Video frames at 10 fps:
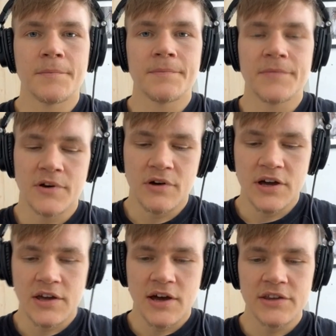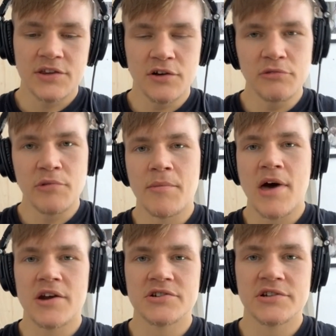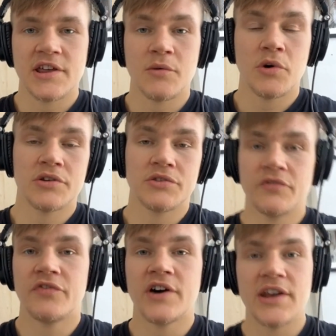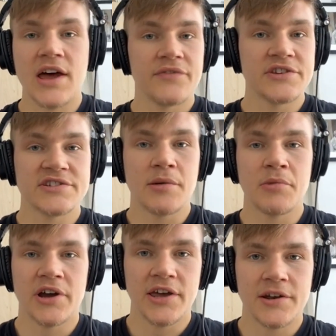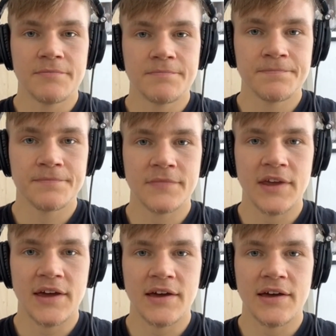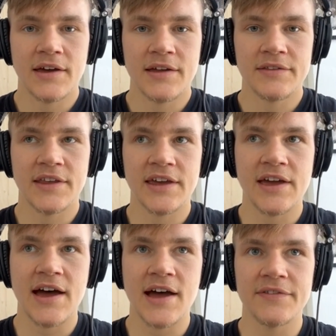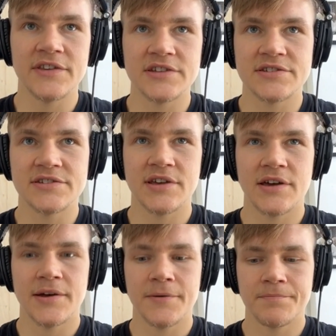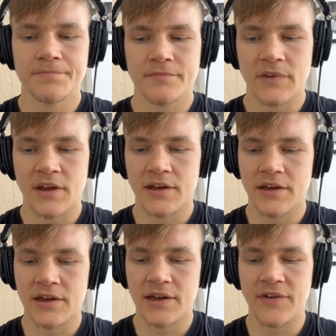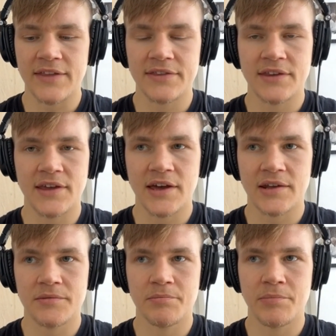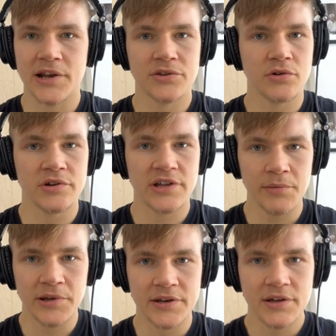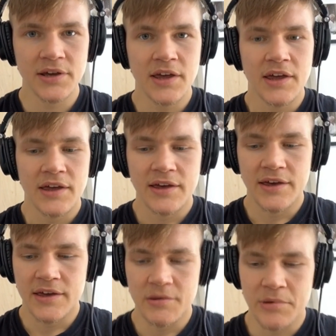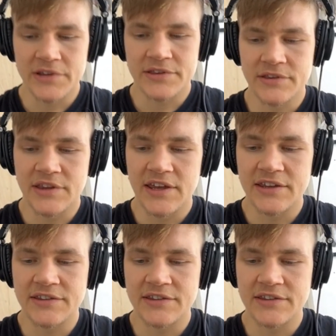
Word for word: no, I told my manager that I wanted to fight after summer again, and they had this event at Bellator Dublin, but they